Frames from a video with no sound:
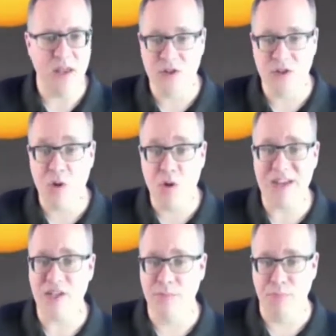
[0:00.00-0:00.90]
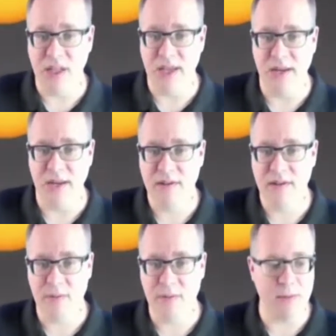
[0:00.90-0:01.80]
There's no magic bullet
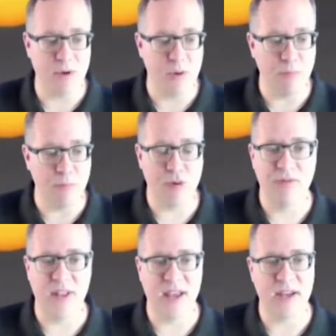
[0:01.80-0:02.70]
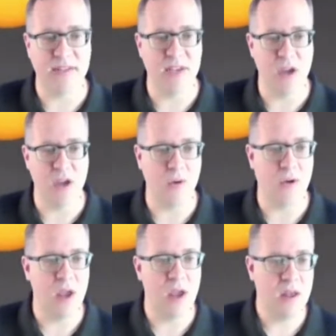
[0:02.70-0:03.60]
to be able to improve legacy code.